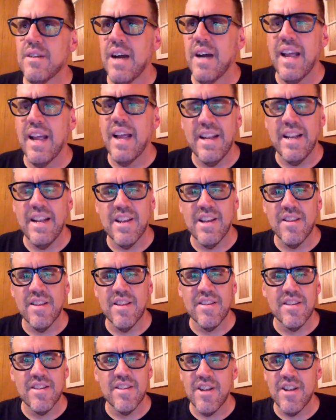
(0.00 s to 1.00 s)

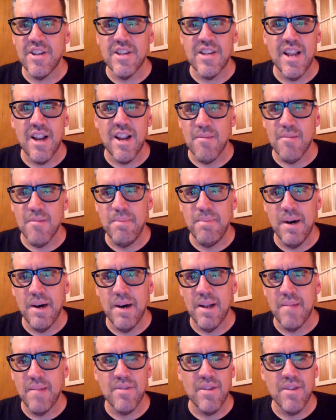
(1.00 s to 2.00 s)
this is such a terrible
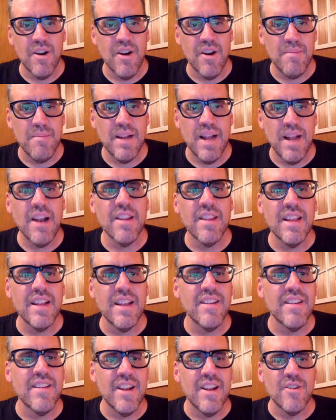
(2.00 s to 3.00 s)
pun, I'm sorry, but how do
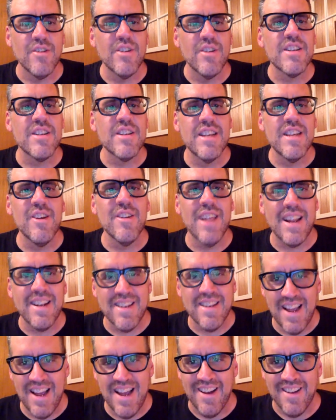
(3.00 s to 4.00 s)
they, distill
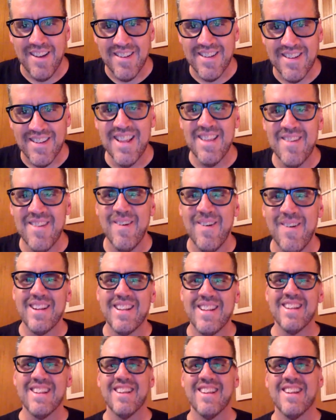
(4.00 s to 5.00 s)
that down to the
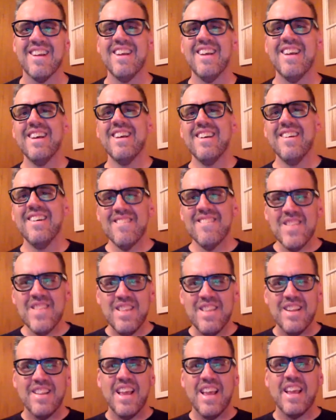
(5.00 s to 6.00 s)
point that
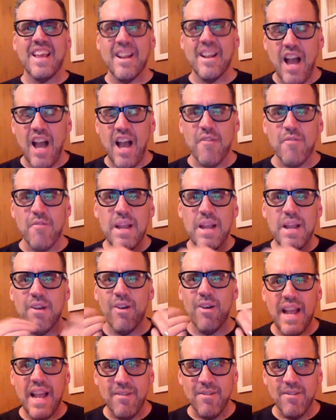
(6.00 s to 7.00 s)
they can kind of
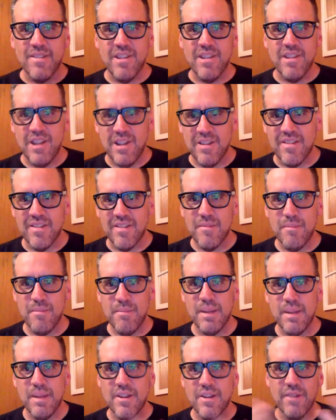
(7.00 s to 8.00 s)
recreate results,
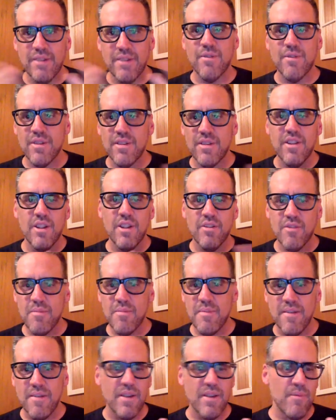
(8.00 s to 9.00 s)
but they're different results
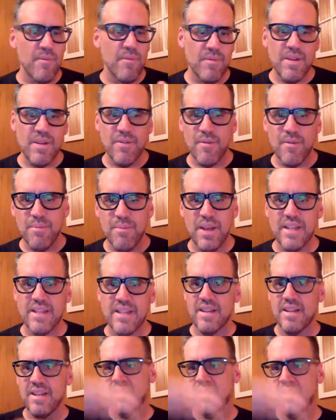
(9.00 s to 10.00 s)
from every different
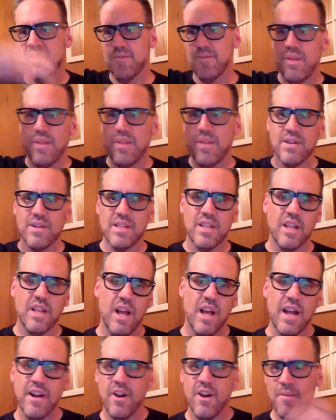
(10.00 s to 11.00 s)
place. And it's whether it's the
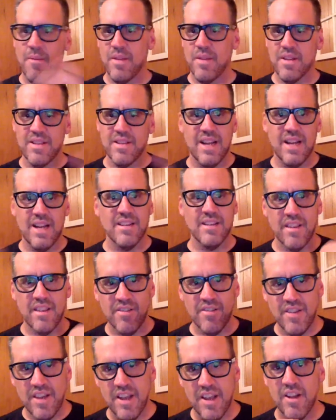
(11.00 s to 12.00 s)
line arm or the size of the
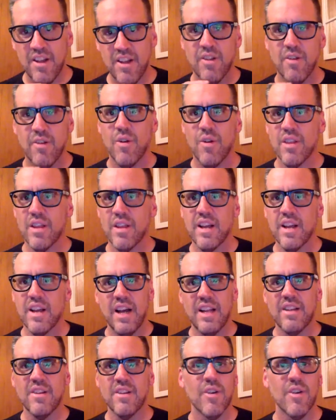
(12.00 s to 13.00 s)
still or the
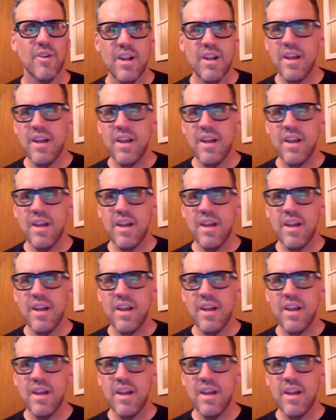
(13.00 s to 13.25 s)
cut, or,